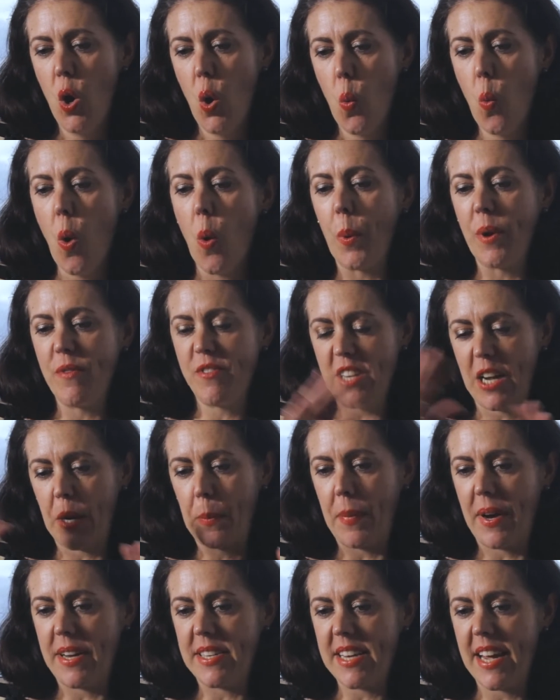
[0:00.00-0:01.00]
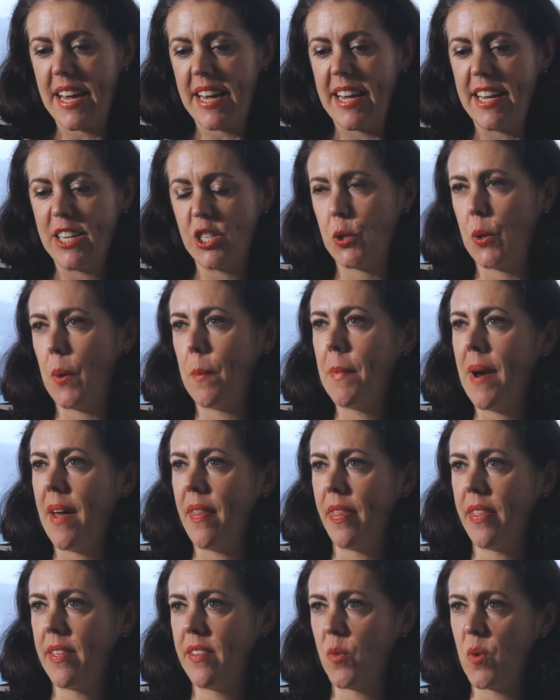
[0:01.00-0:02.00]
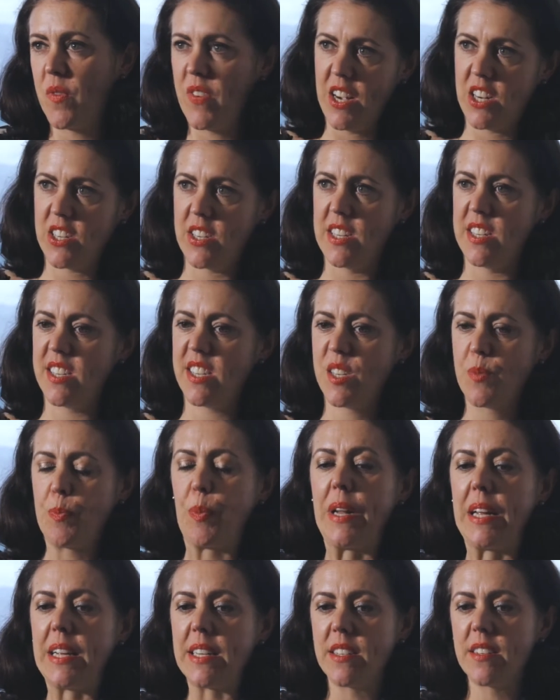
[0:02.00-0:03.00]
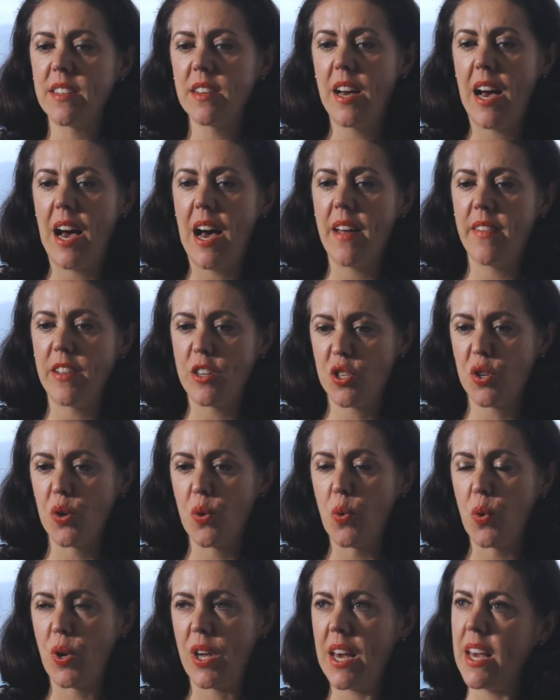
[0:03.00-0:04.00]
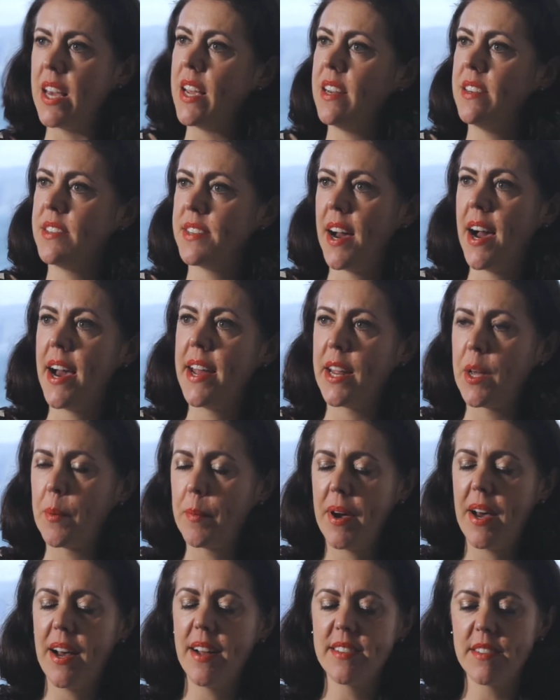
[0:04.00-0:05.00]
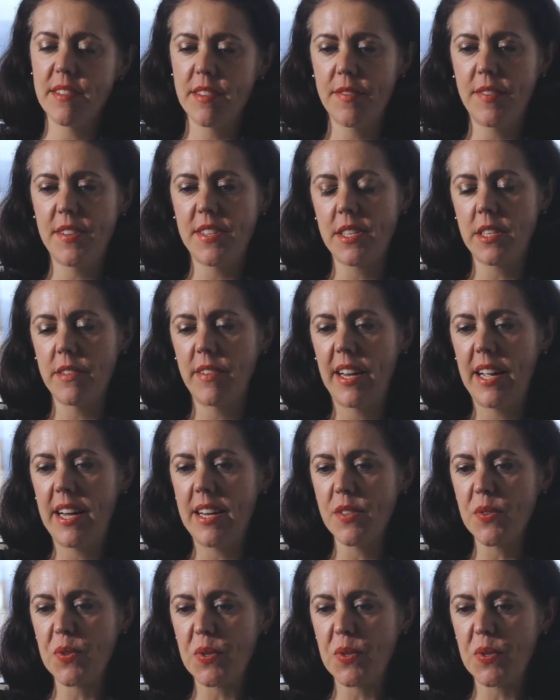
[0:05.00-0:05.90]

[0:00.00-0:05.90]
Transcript: what we've done by taking it to a month is we've actually split uh, the two key dining parts of the festival out.